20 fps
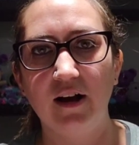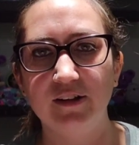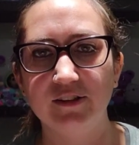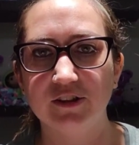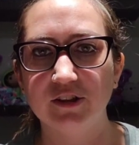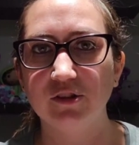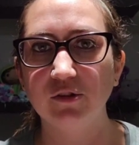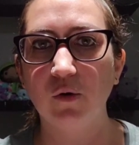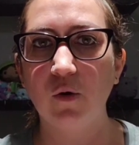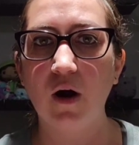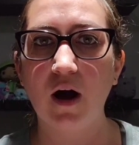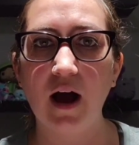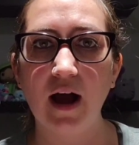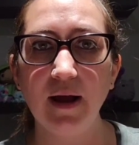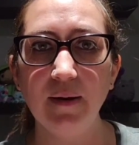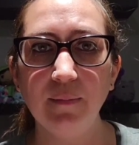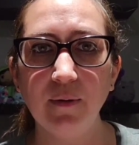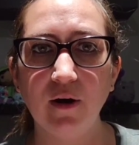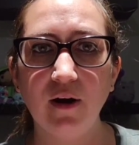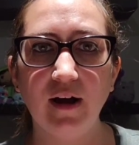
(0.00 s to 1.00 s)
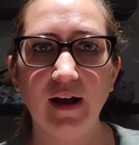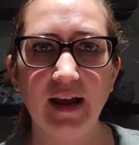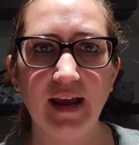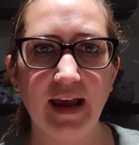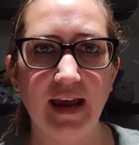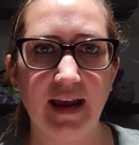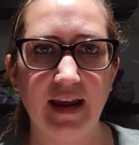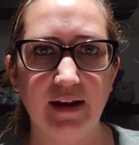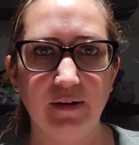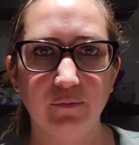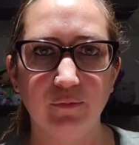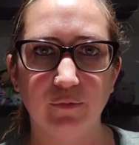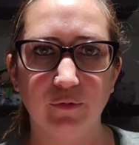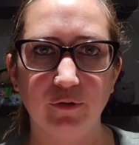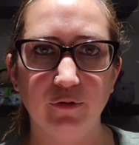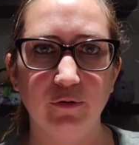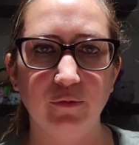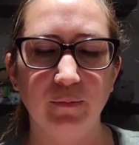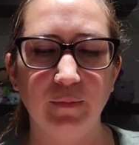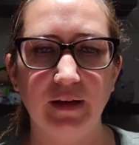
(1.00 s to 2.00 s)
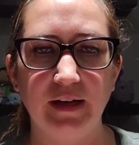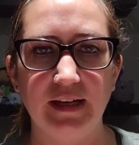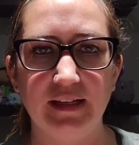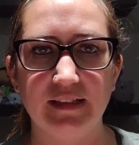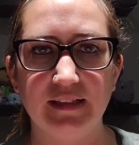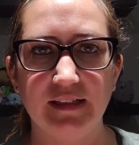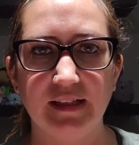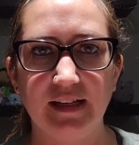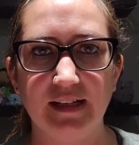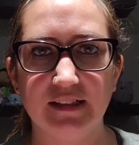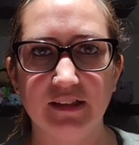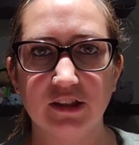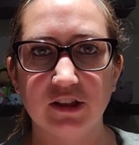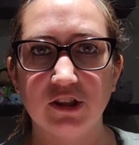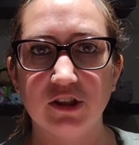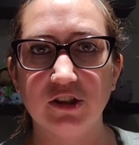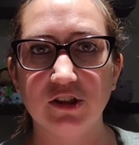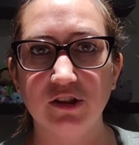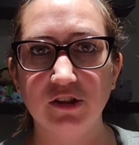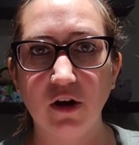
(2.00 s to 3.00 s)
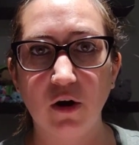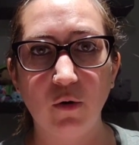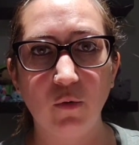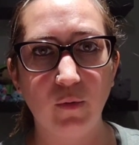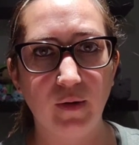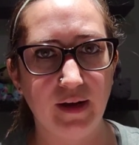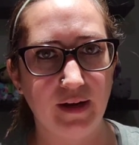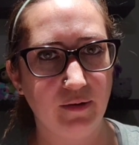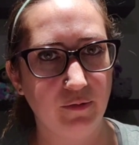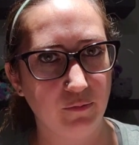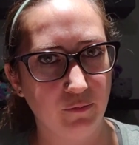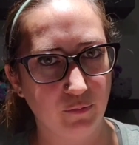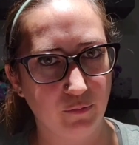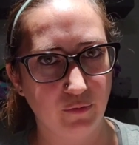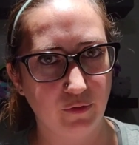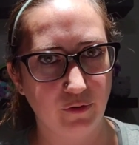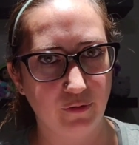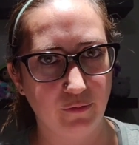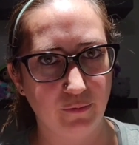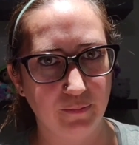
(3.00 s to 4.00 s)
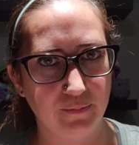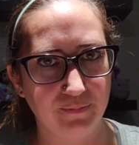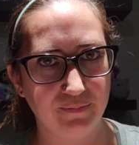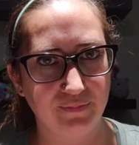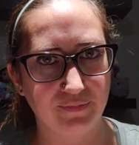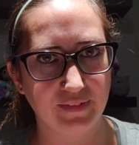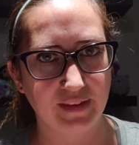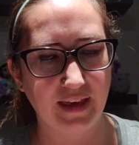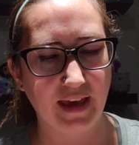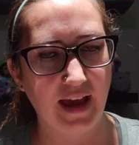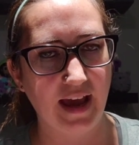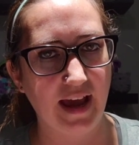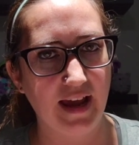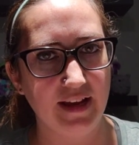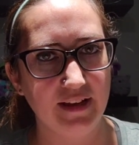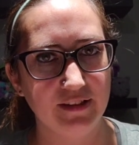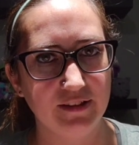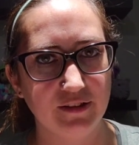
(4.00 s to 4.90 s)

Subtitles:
So I bought a room, it's a sewing room, okay?